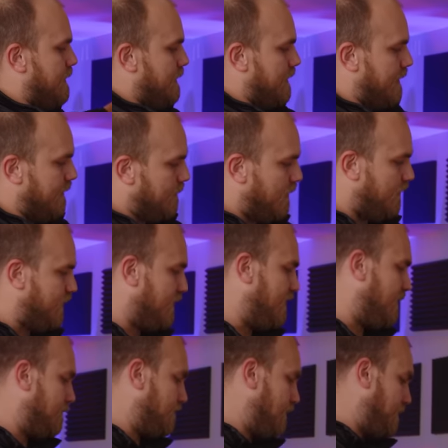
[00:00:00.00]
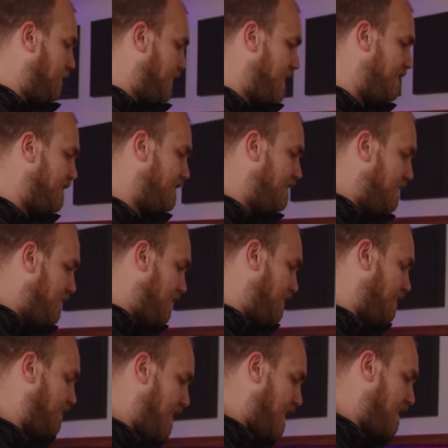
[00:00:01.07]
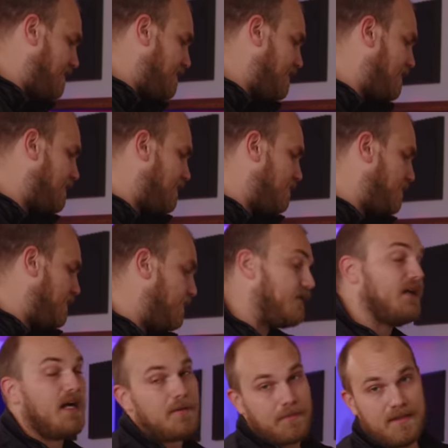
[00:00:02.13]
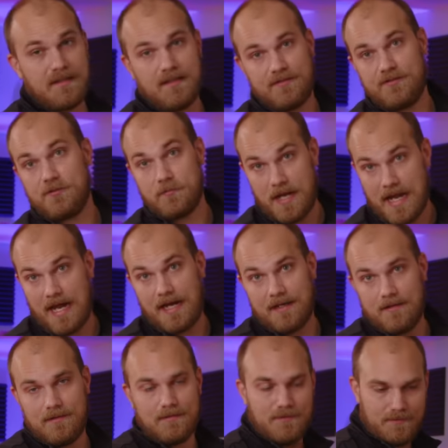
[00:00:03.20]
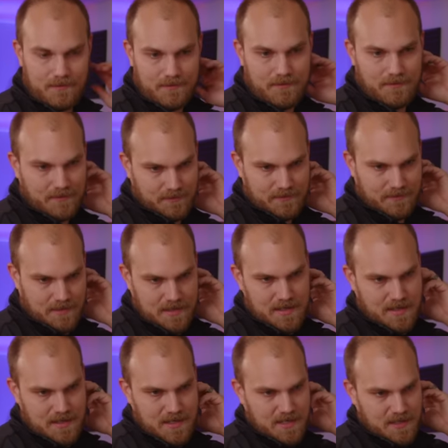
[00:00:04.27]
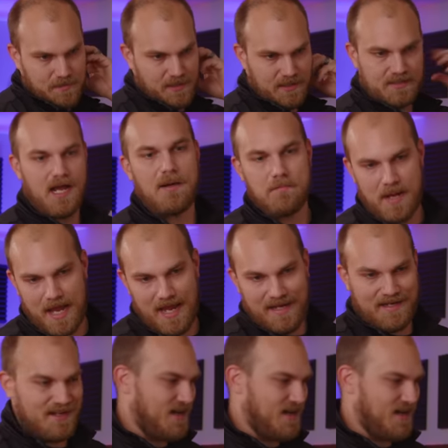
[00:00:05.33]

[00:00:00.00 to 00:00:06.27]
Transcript: And then we're also gonna replace the fans in the computer, not because they're bad, because I'm bad.